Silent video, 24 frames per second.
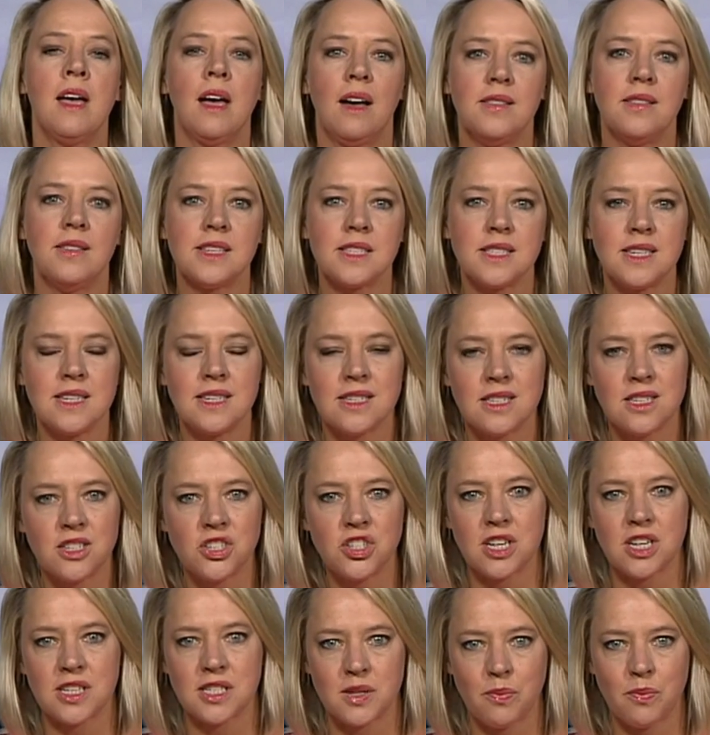this isn't
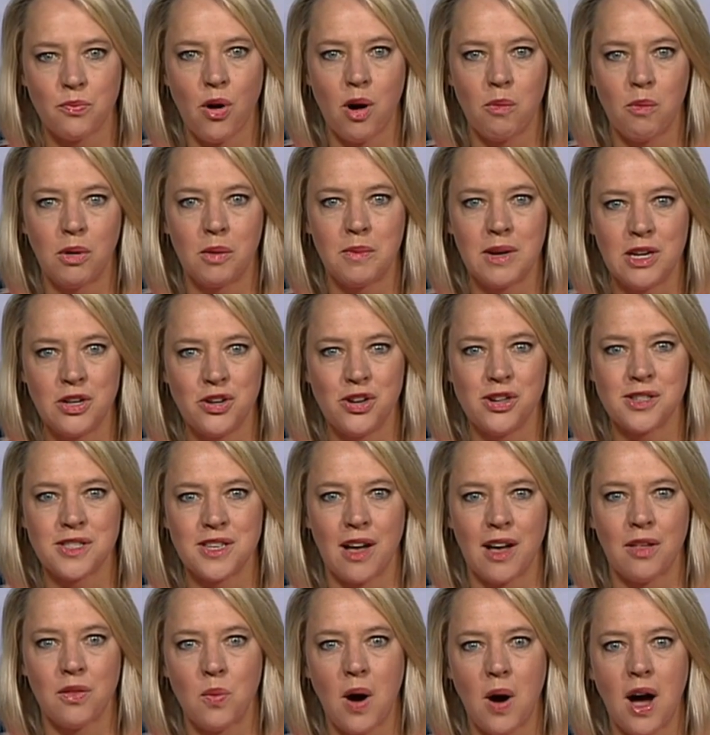just a problem in New
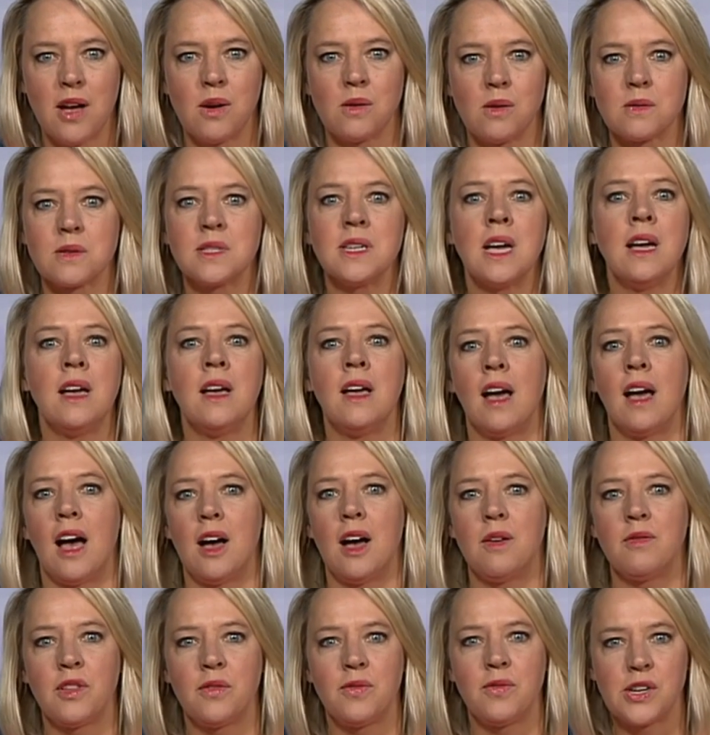South Wales.
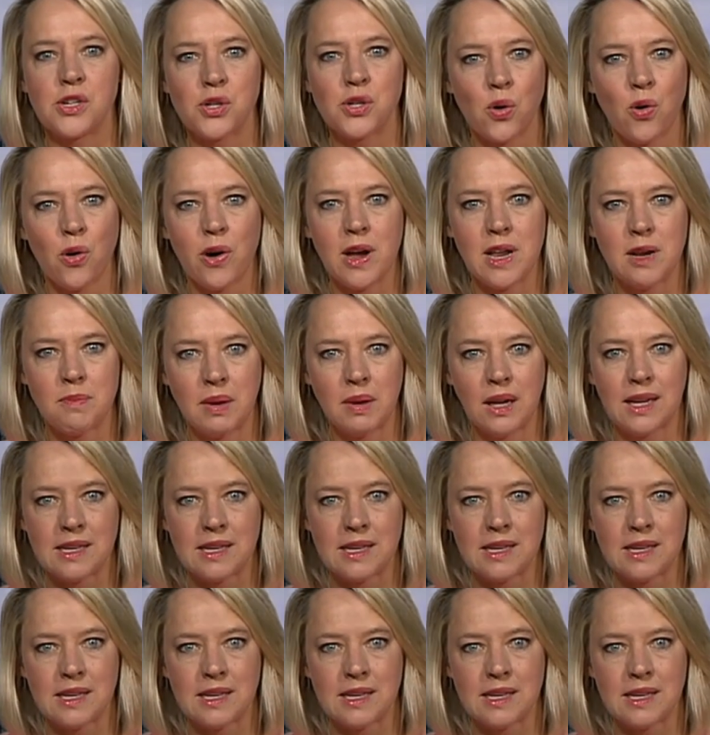The Victorian Police